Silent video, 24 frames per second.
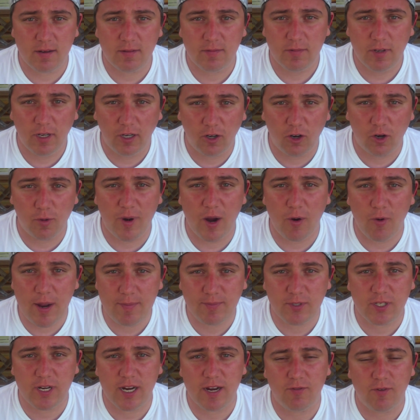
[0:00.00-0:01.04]
You can go to my
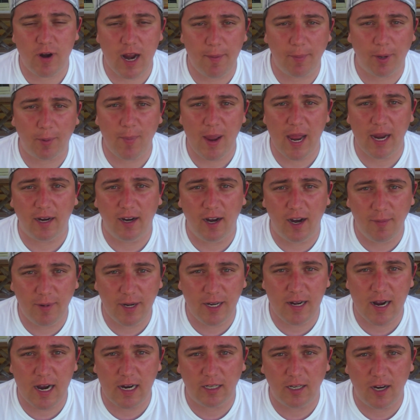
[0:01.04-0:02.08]
website, ryan mcmahon
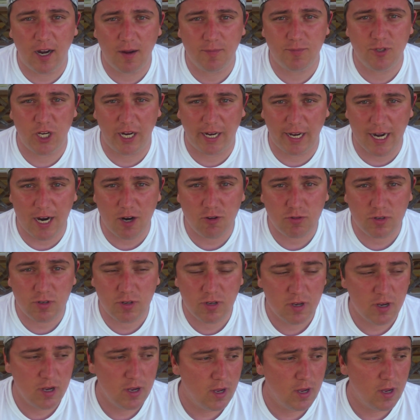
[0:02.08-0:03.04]
comedy dot com. Check it out.